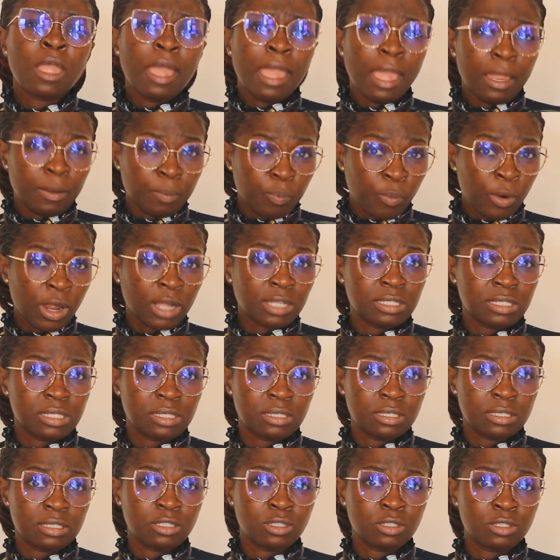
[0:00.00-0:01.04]
and
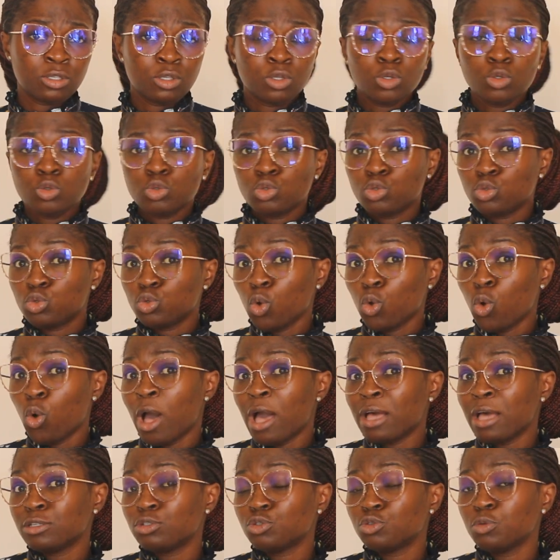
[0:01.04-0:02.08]
practices so
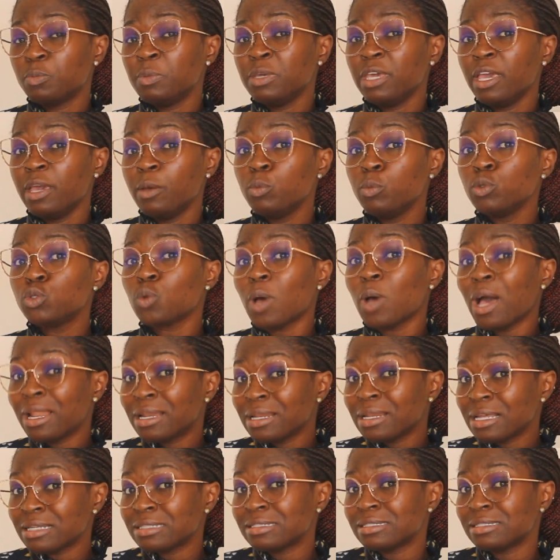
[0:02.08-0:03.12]
as to be able to
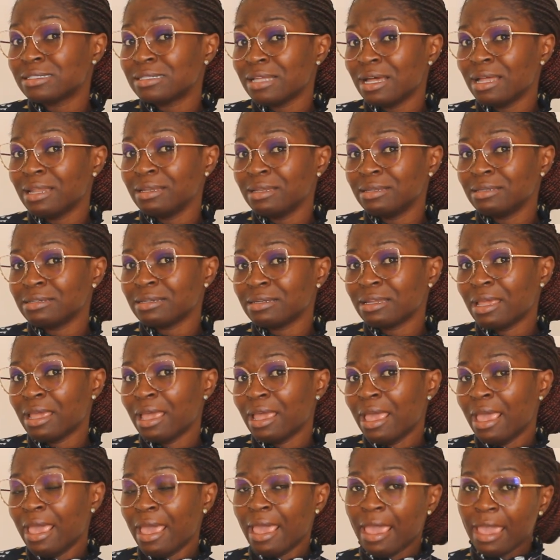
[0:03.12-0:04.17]
understand
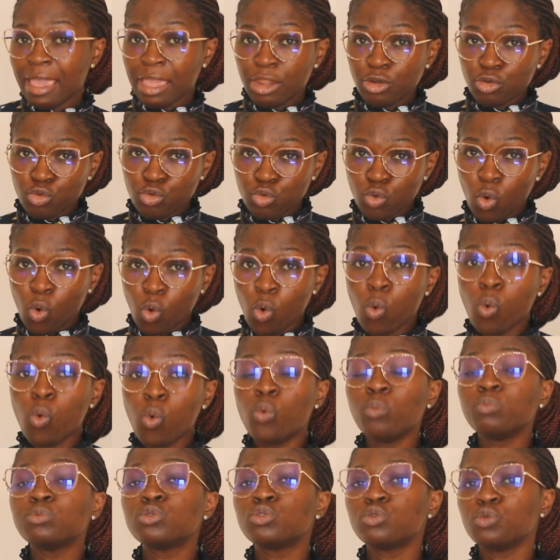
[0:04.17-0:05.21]
and know
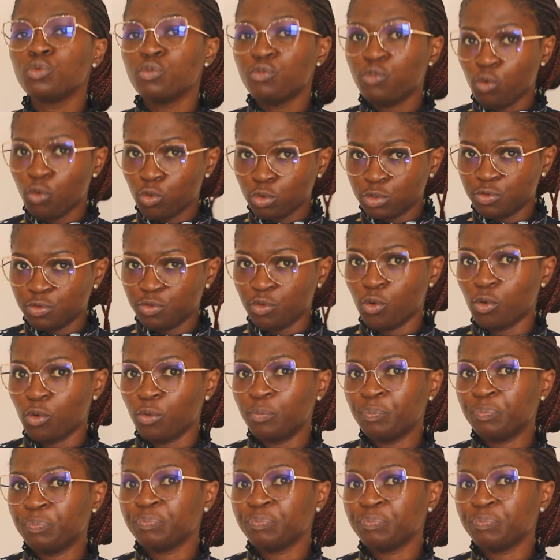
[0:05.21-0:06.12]
who to vote for